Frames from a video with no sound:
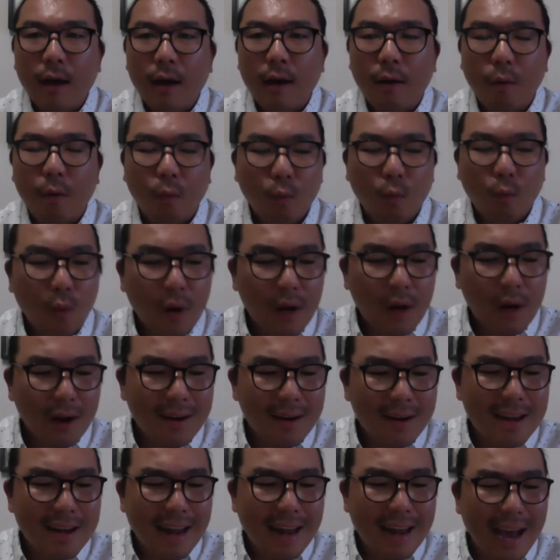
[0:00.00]
we are
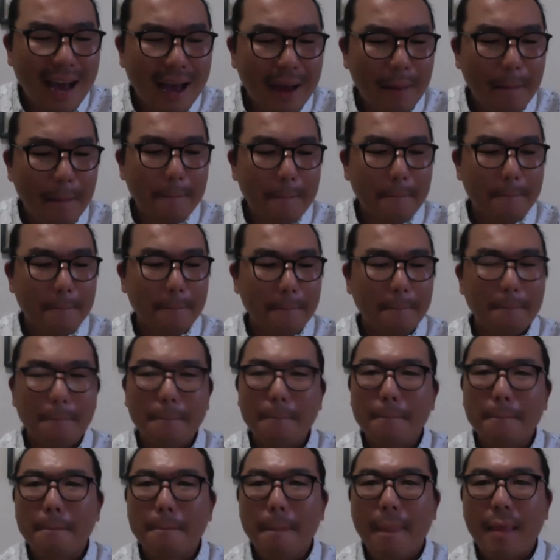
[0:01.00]
not
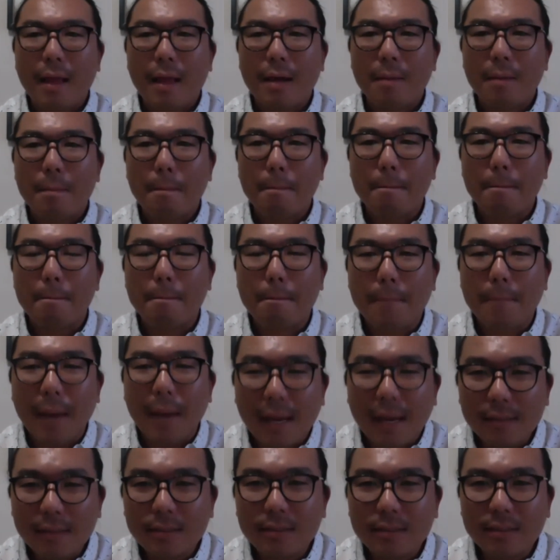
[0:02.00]

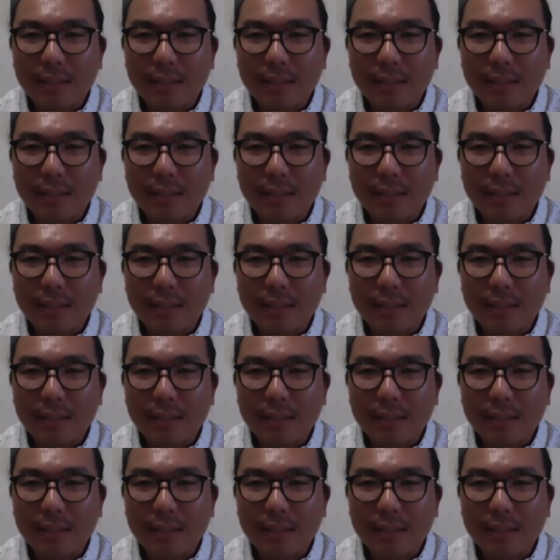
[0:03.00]
based,